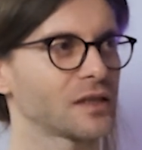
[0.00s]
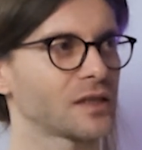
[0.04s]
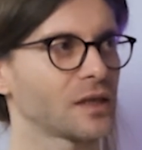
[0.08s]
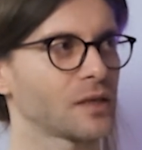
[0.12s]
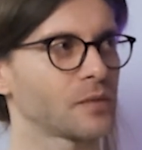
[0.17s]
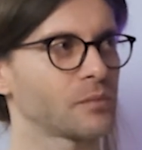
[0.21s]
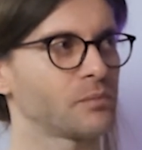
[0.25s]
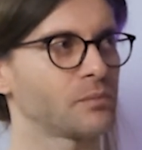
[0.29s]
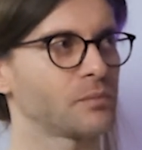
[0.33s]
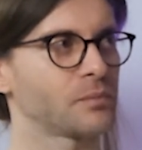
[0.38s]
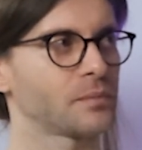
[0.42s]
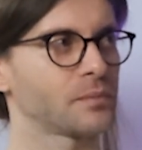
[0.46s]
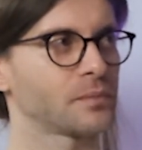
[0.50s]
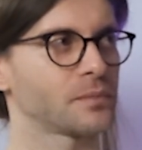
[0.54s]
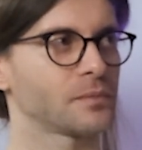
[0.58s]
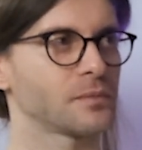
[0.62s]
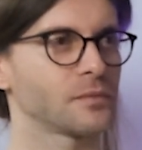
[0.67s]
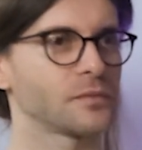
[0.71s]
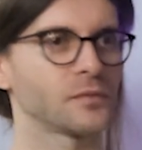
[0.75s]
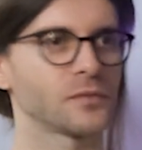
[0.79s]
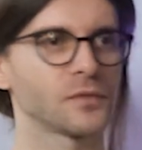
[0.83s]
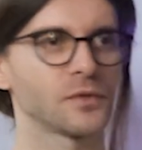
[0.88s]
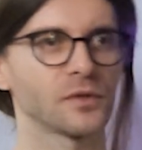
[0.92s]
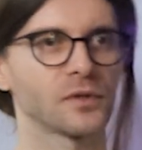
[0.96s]
that
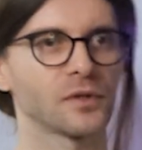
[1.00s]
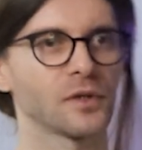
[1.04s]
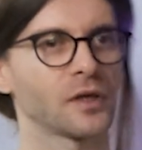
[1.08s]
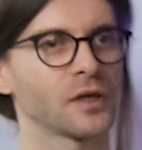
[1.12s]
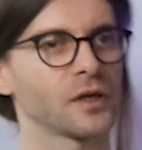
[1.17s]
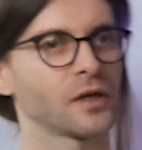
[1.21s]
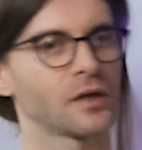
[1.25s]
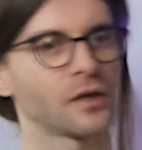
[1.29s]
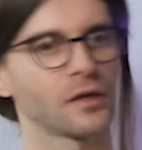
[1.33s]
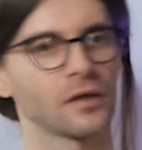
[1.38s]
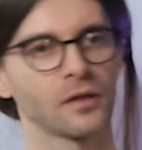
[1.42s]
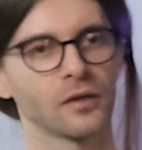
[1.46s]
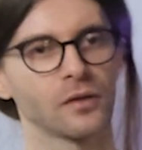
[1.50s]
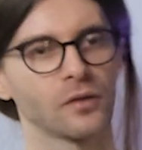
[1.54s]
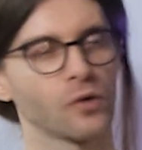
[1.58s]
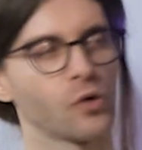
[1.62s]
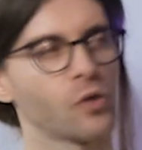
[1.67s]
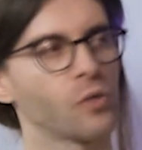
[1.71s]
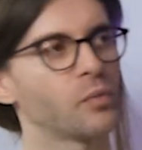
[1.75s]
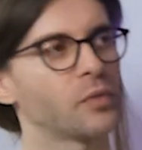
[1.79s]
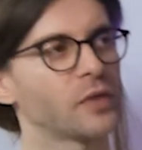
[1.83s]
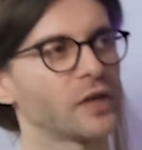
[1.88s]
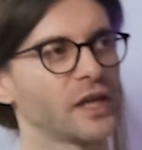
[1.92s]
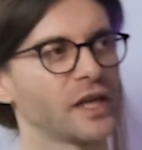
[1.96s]

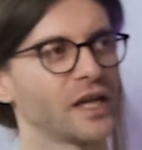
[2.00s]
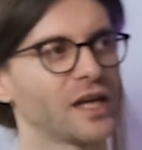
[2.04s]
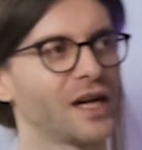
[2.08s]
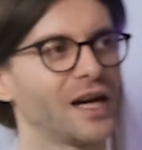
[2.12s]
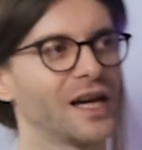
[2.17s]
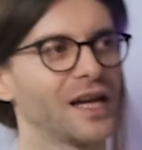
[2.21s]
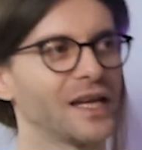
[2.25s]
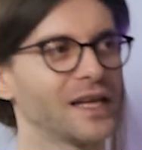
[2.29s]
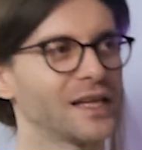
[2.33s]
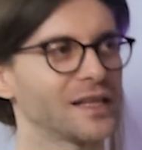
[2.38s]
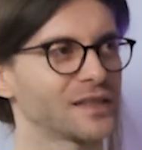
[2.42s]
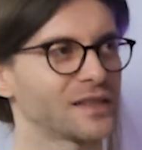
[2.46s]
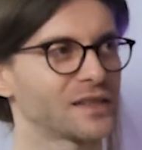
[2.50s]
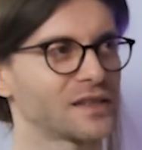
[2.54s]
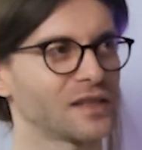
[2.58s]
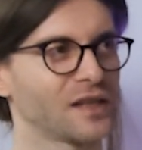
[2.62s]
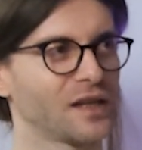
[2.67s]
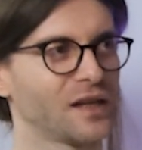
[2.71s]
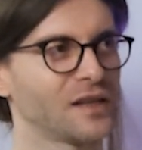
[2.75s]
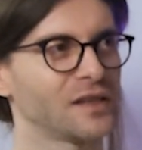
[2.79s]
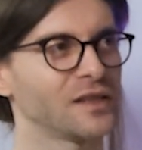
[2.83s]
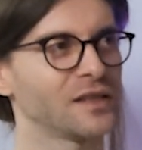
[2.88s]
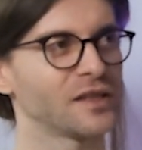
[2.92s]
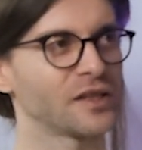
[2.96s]
OpenAI has
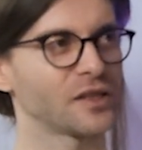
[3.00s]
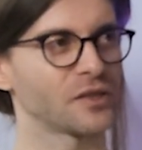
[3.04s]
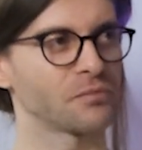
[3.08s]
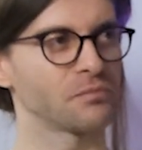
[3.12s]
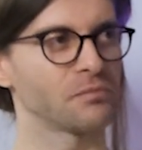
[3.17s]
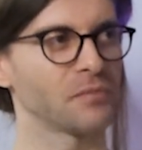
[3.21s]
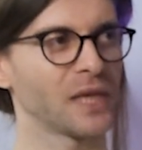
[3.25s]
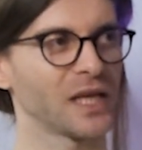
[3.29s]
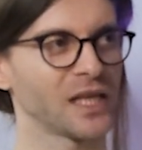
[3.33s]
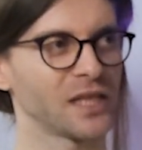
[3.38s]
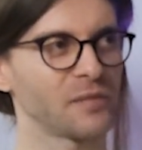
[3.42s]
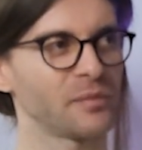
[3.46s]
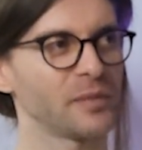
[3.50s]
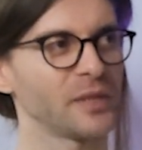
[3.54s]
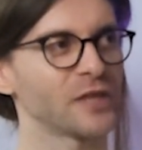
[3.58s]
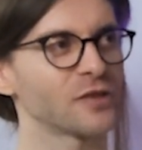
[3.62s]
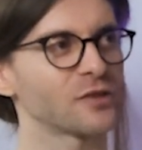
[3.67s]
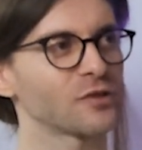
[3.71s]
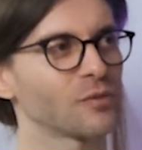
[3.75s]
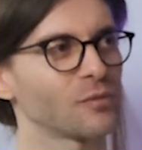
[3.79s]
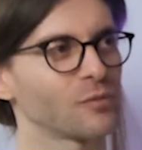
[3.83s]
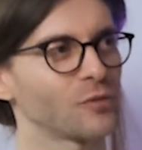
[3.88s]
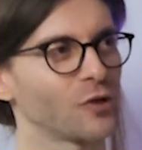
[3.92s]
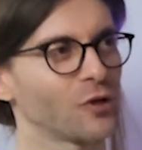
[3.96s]
done, there might be
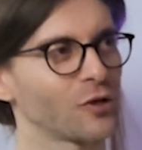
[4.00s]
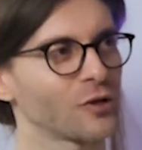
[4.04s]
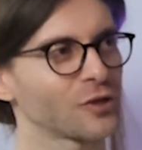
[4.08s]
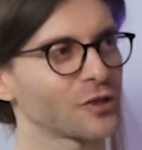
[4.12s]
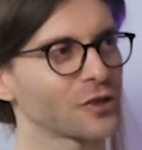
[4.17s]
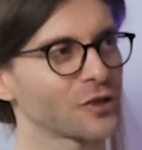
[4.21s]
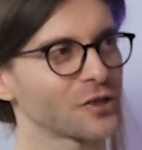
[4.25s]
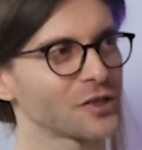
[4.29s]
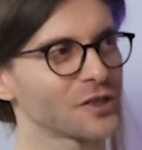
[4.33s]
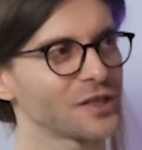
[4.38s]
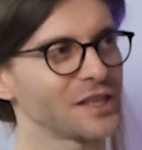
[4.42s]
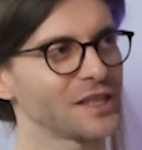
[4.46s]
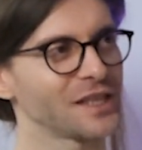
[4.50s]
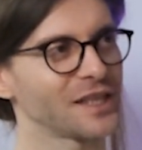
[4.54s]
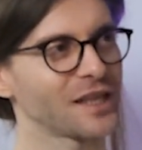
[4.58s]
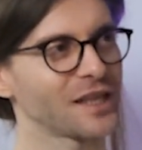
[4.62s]
some doctors in